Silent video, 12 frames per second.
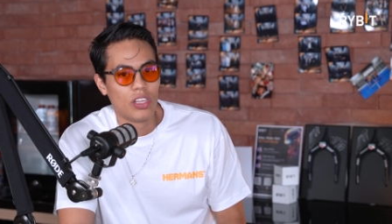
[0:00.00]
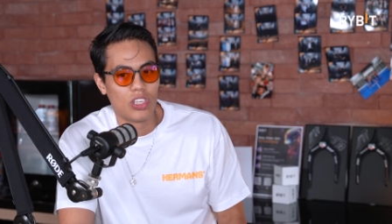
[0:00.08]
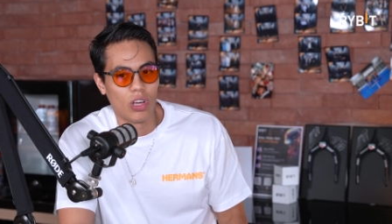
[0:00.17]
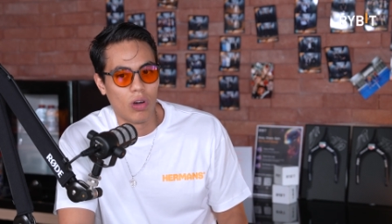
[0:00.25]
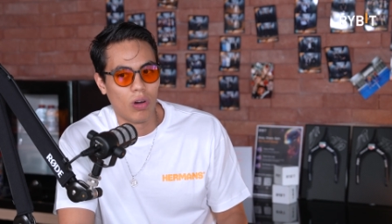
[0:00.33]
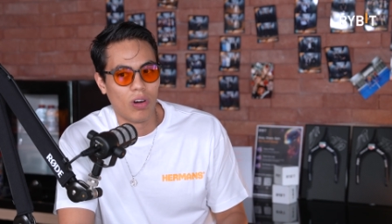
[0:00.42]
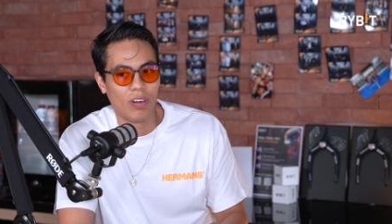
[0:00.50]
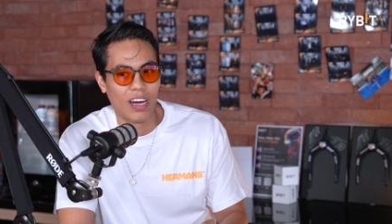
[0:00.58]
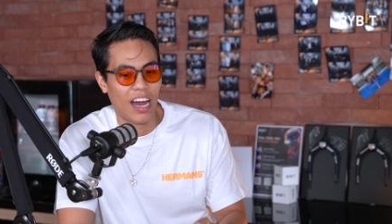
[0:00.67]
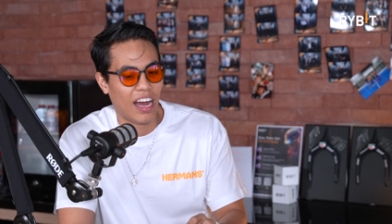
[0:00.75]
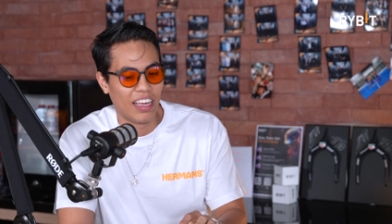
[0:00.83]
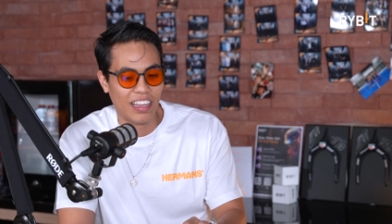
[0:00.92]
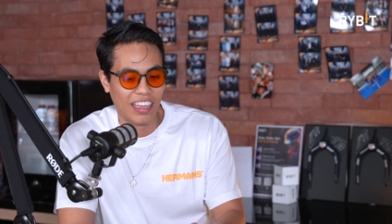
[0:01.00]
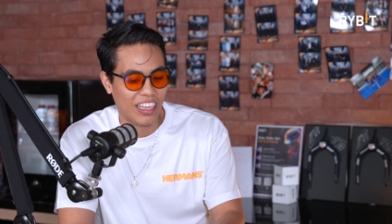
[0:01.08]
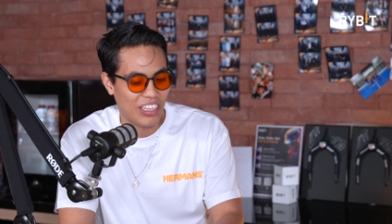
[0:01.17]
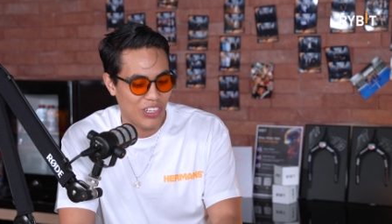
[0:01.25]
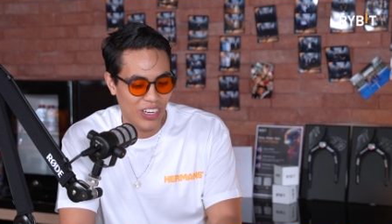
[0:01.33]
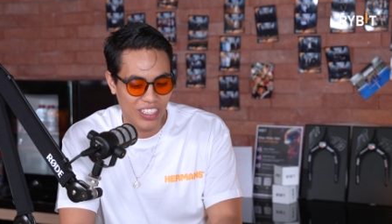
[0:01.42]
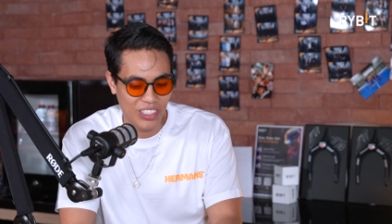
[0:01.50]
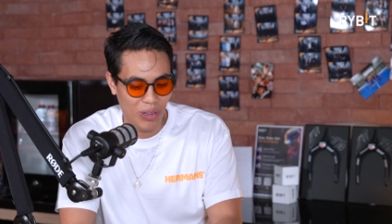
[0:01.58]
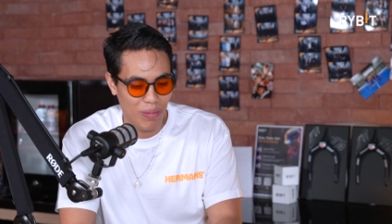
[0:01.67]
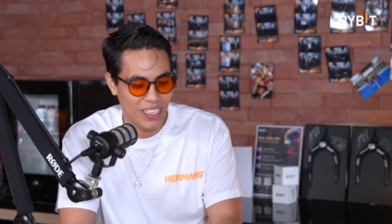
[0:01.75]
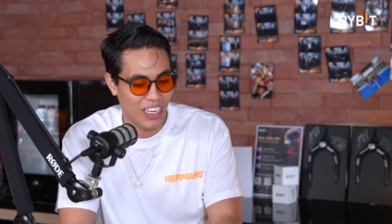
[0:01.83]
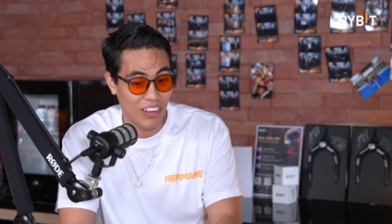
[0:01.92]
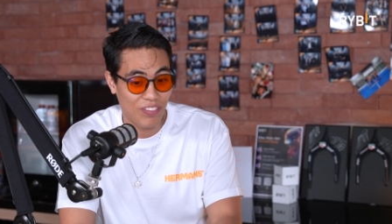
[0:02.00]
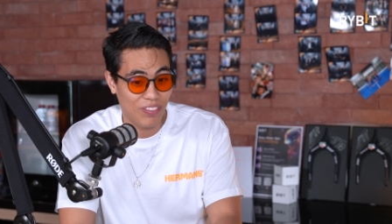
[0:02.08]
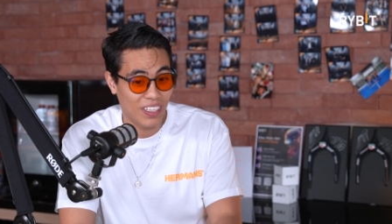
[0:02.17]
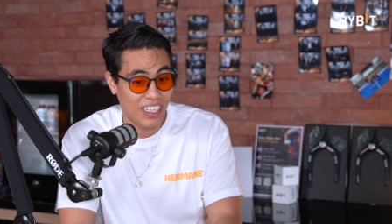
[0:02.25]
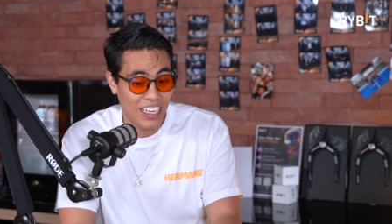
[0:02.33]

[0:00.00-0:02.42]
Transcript: So I literally told myself,